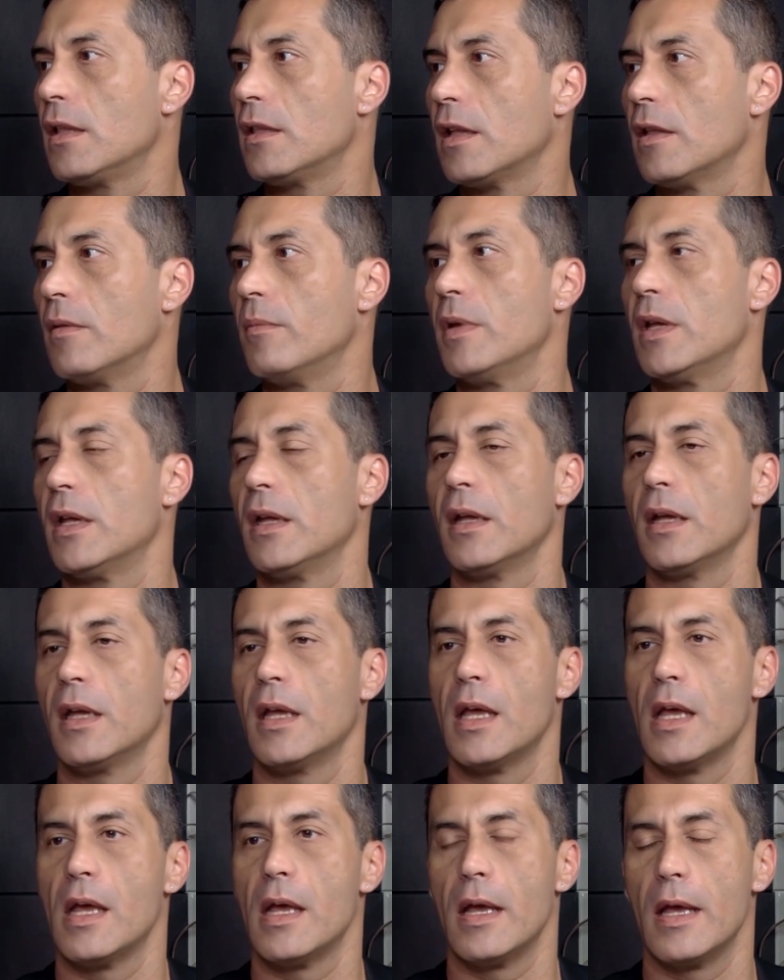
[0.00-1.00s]
it can be
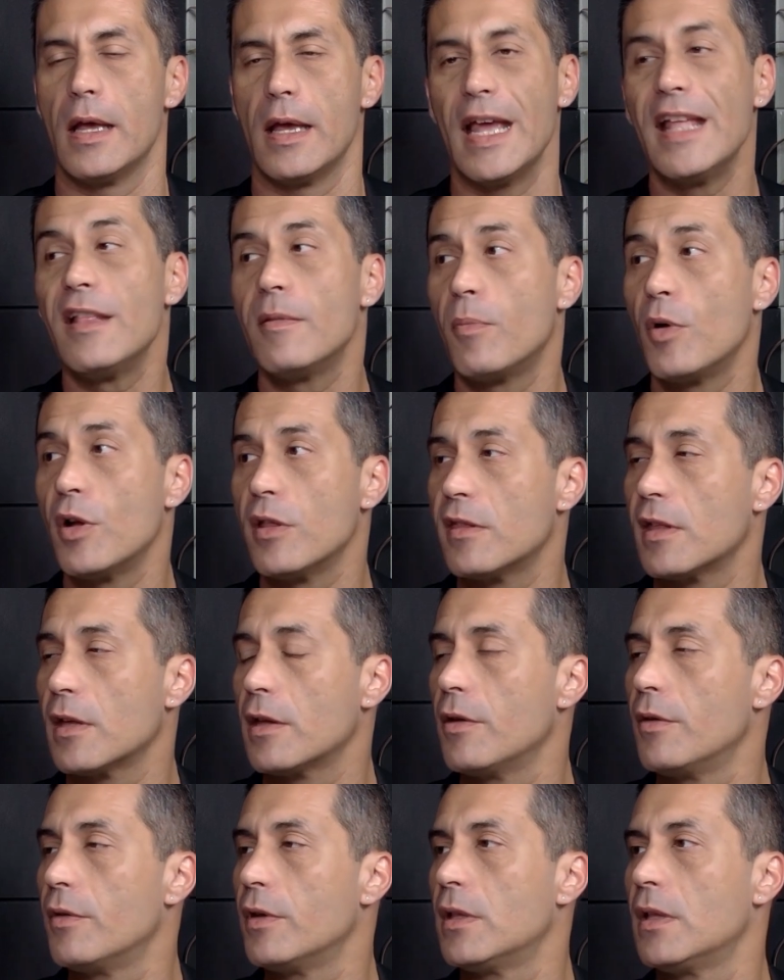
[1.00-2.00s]
a endpoint
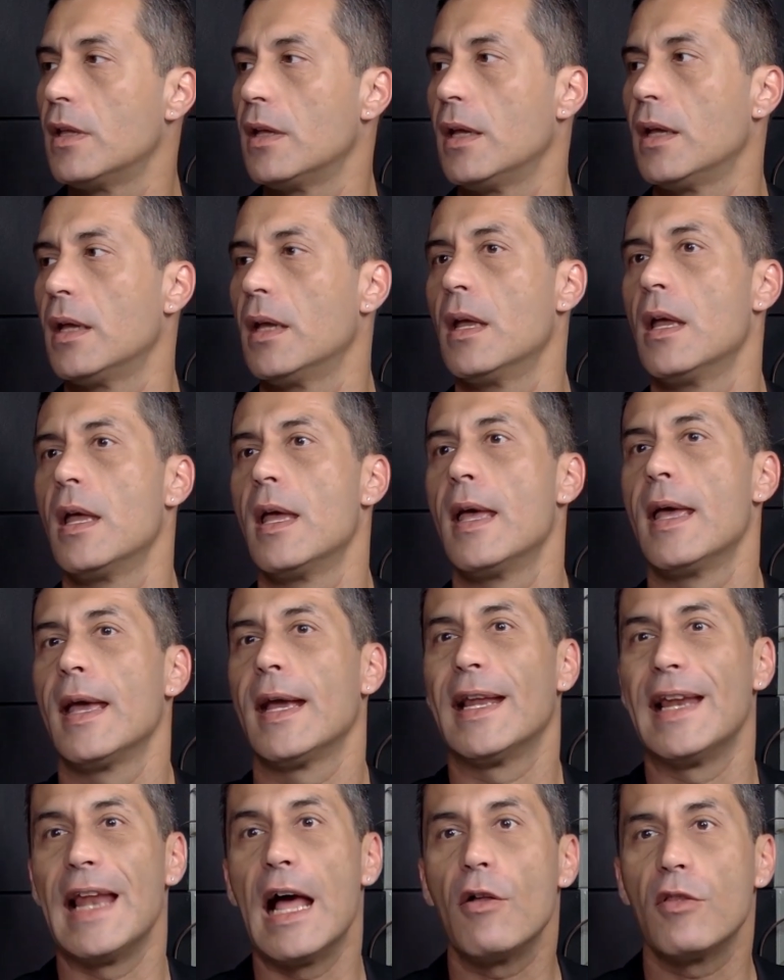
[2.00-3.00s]
security,
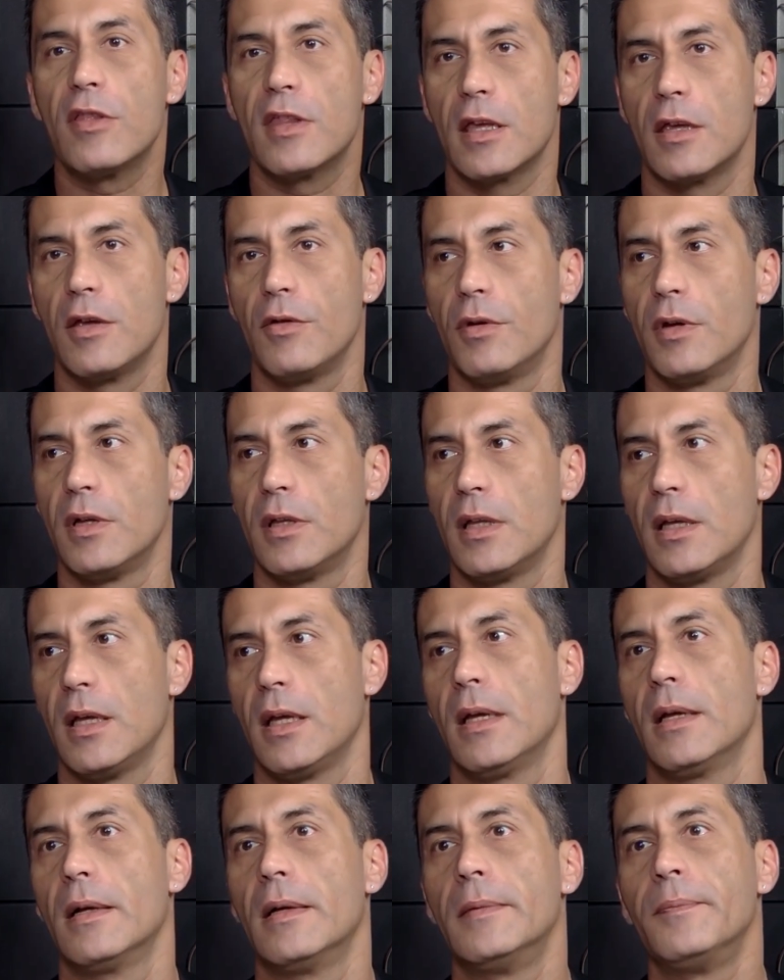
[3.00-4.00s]
cloud
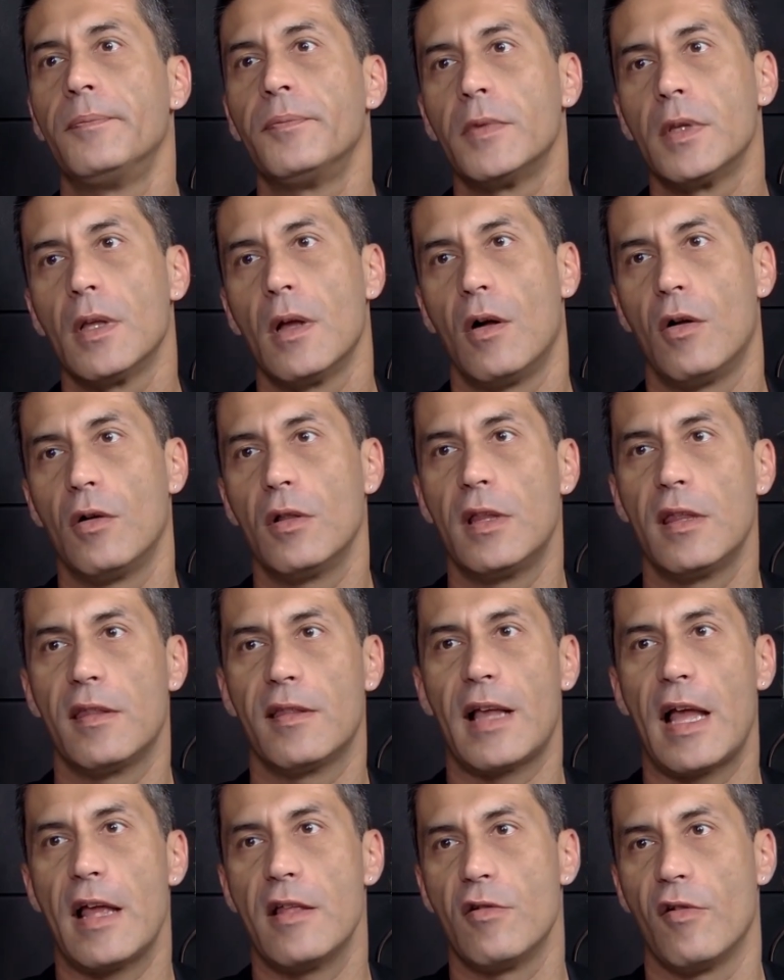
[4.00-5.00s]
security, all these
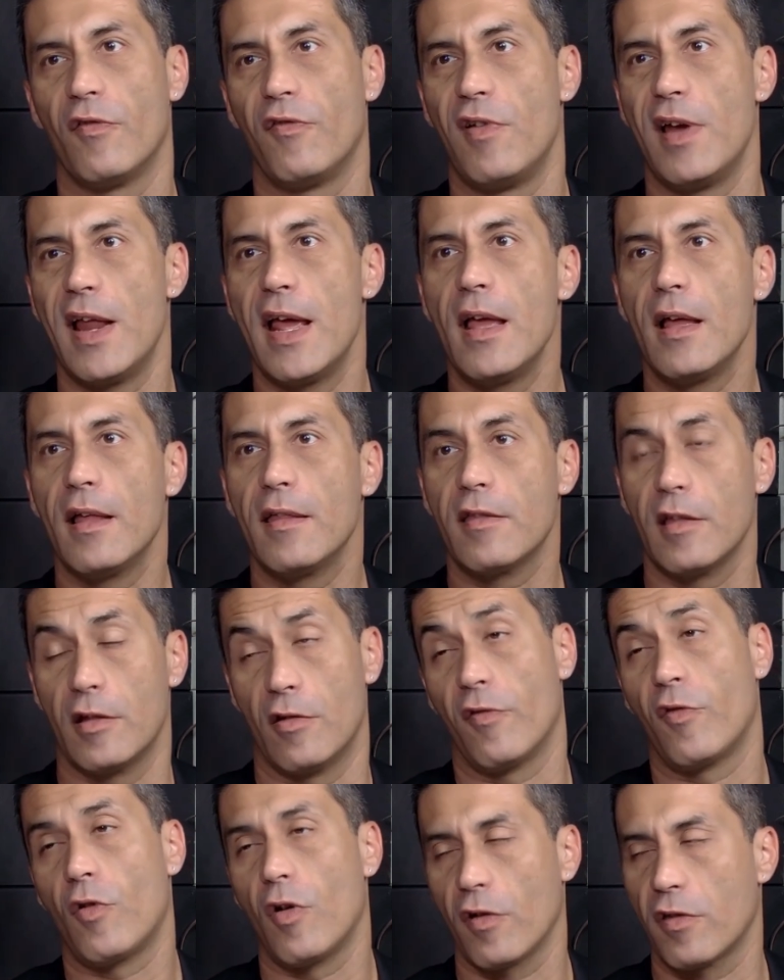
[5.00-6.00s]
kind of layers, and
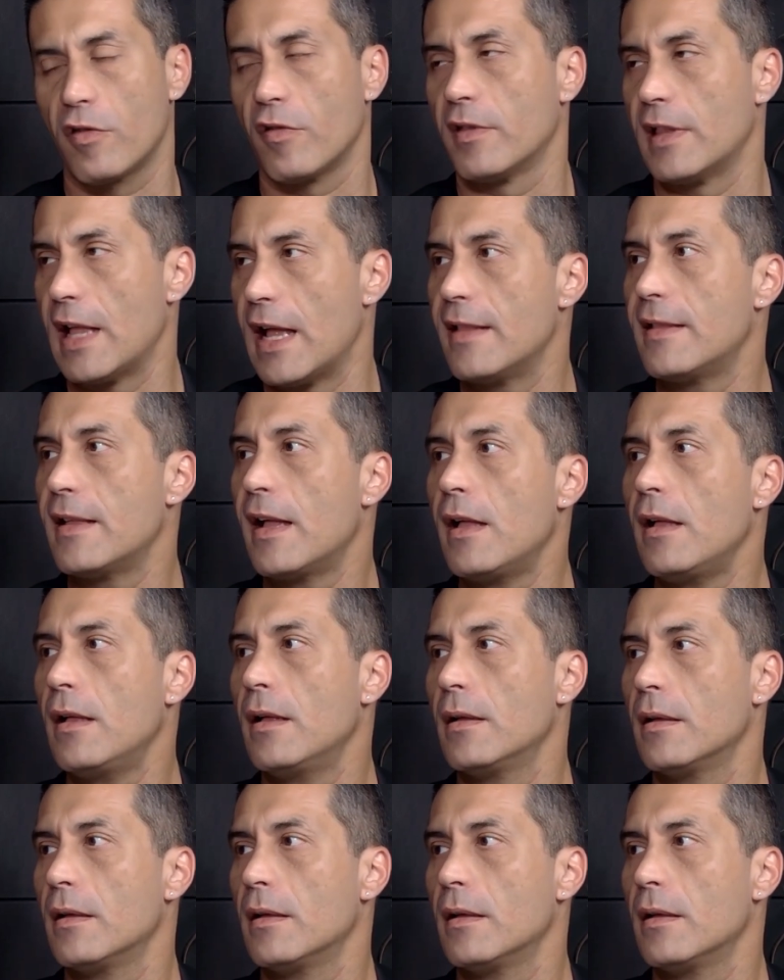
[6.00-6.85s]
of course data,